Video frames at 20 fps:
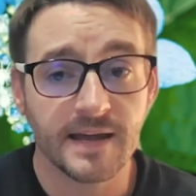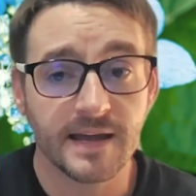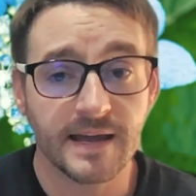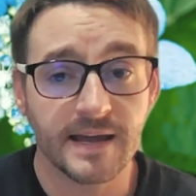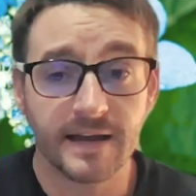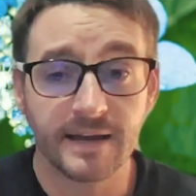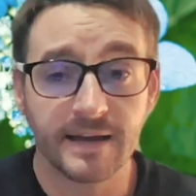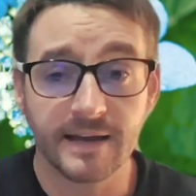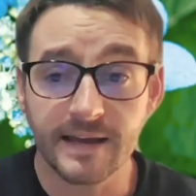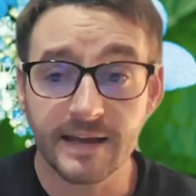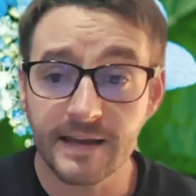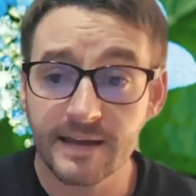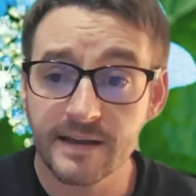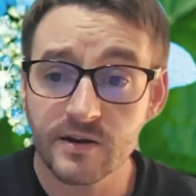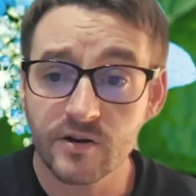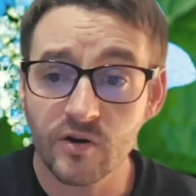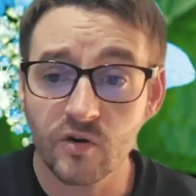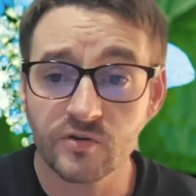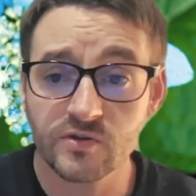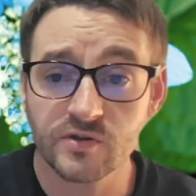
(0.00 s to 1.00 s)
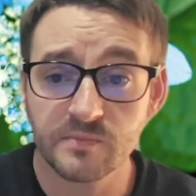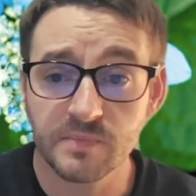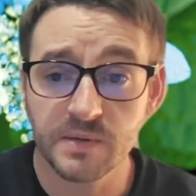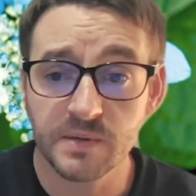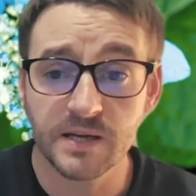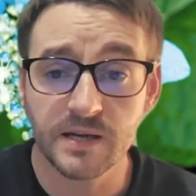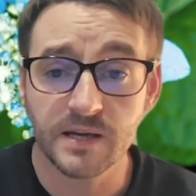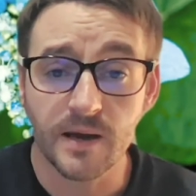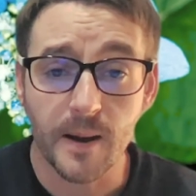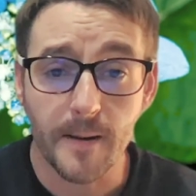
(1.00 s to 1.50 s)
and it can also
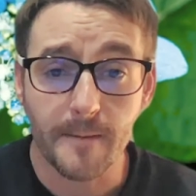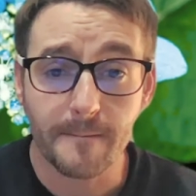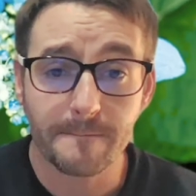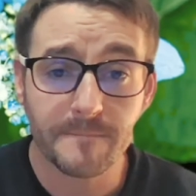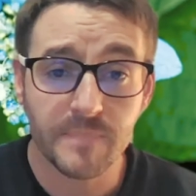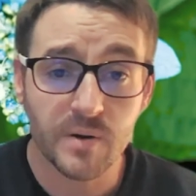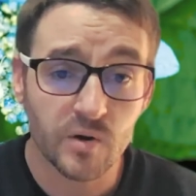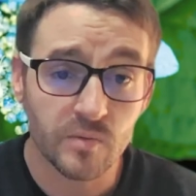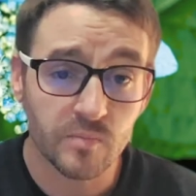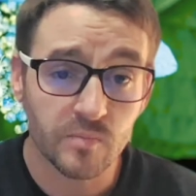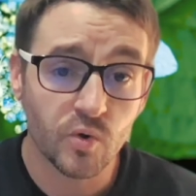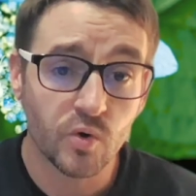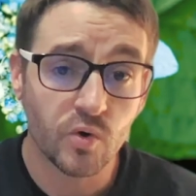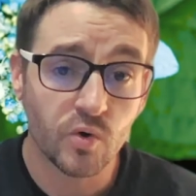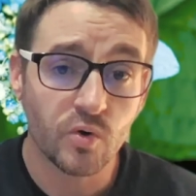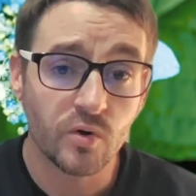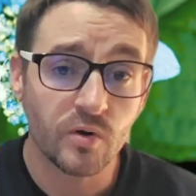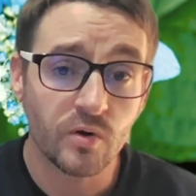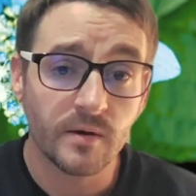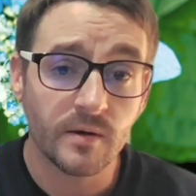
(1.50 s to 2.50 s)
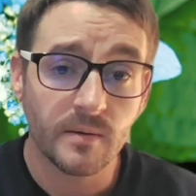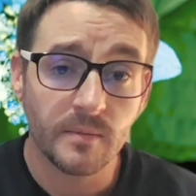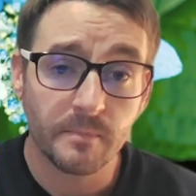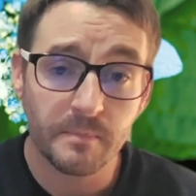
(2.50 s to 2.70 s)
be purple,